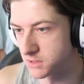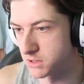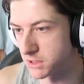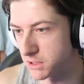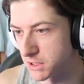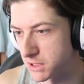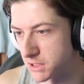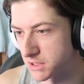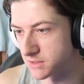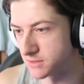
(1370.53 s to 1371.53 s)

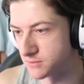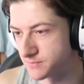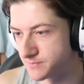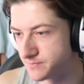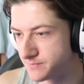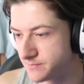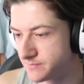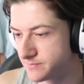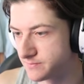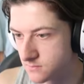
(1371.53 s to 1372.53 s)
Oh! No.
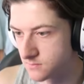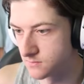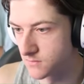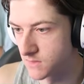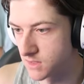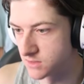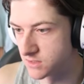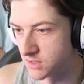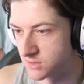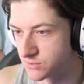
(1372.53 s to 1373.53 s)

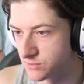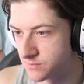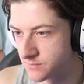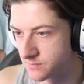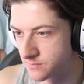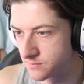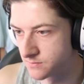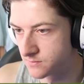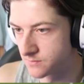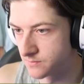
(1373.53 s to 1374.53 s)
Up to Ozil.
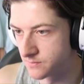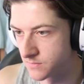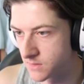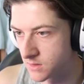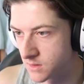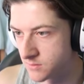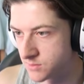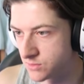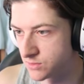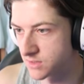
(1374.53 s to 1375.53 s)

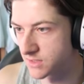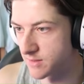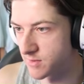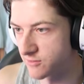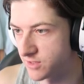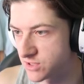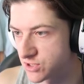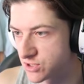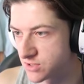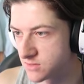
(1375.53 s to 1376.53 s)
Up to
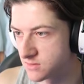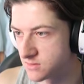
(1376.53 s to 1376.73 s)
Kramaric.